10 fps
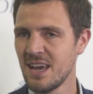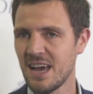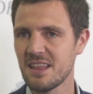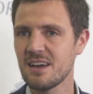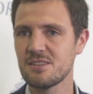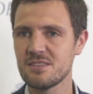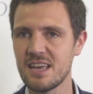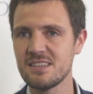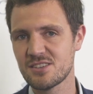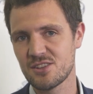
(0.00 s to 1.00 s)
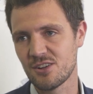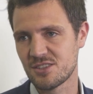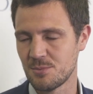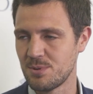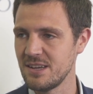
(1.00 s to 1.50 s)
And that then
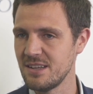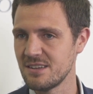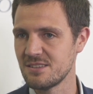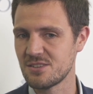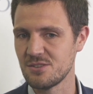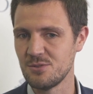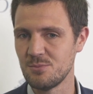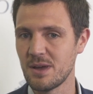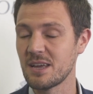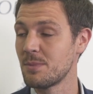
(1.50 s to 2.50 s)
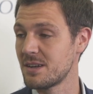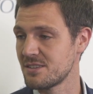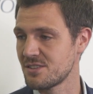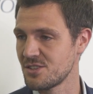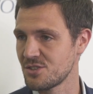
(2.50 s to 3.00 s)
starts to bleed into making better
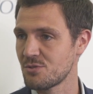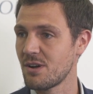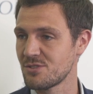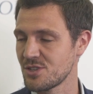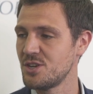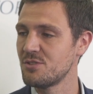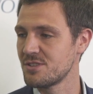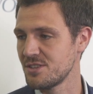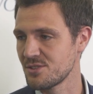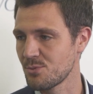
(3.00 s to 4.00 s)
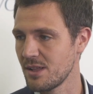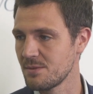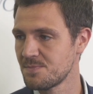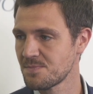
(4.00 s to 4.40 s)
decisions around security as well.